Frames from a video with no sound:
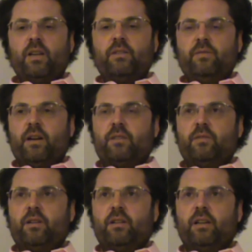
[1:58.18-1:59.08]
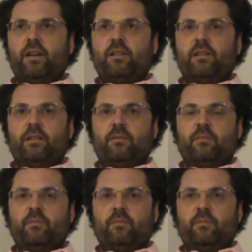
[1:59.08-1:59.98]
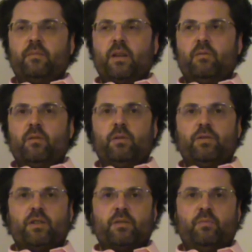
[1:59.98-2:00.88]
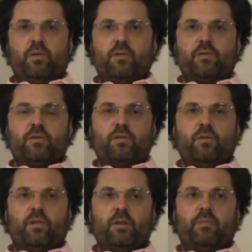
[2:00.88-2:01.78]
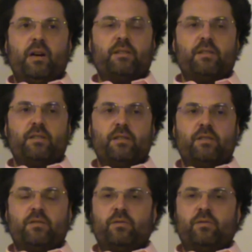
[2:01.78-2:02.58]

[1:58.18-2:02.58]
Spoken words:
In fact, very likely we will just post all the practices